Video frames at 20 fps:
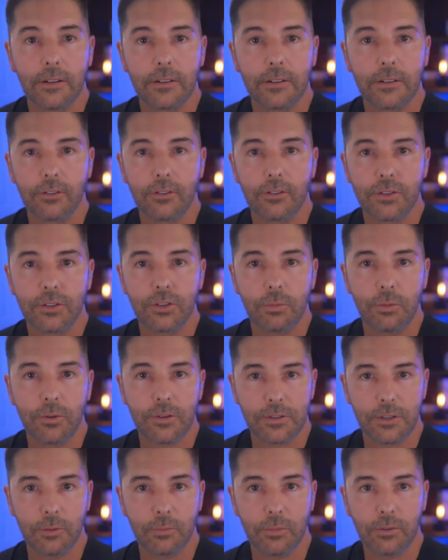that are
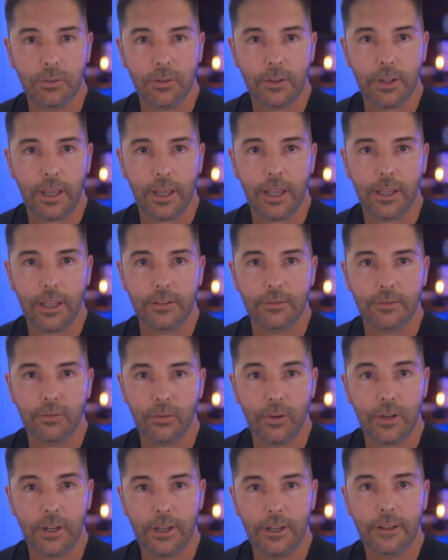super simple and
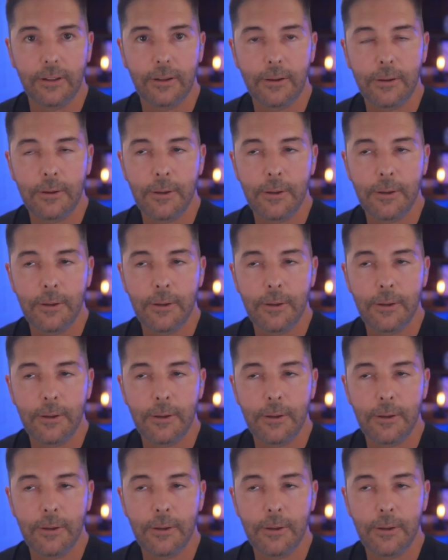free?